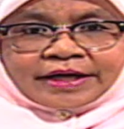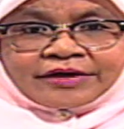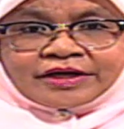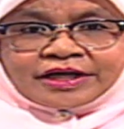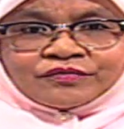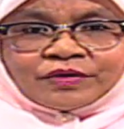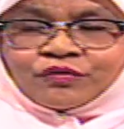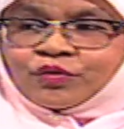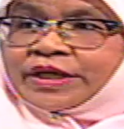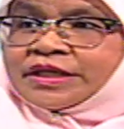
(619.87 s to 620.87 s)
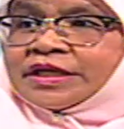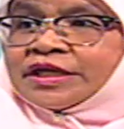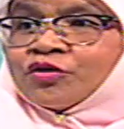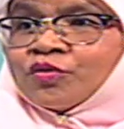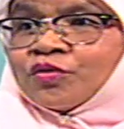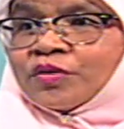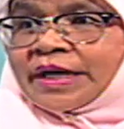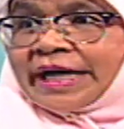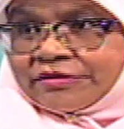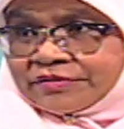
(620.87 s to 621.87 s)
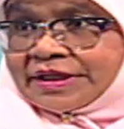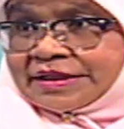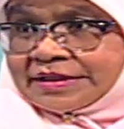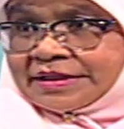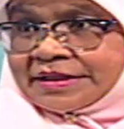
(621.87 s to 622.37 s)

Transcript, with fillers: engaged with twenty-two uh, counties.